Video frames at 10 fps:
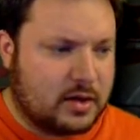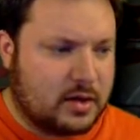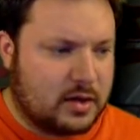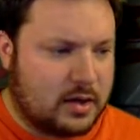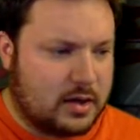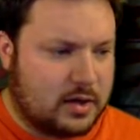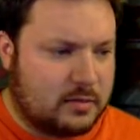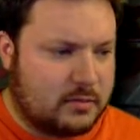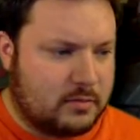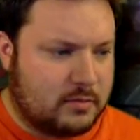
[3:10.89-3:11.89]

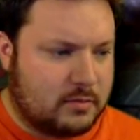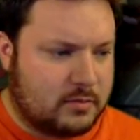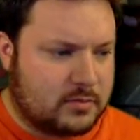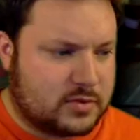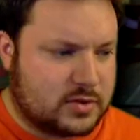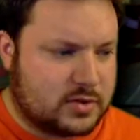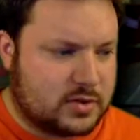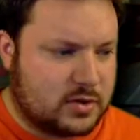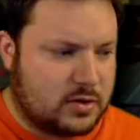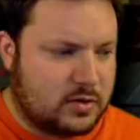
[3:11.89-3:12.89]
Um,
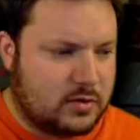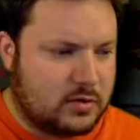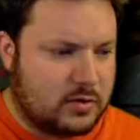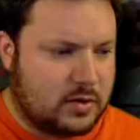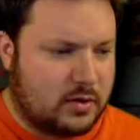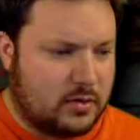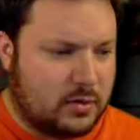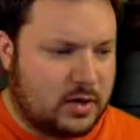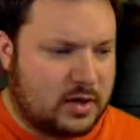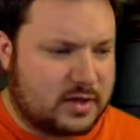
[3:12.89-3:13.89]
so I don't know
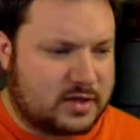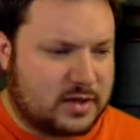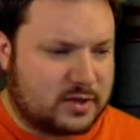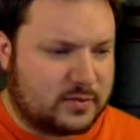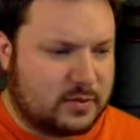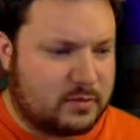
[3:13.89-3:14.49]
what it is in this one,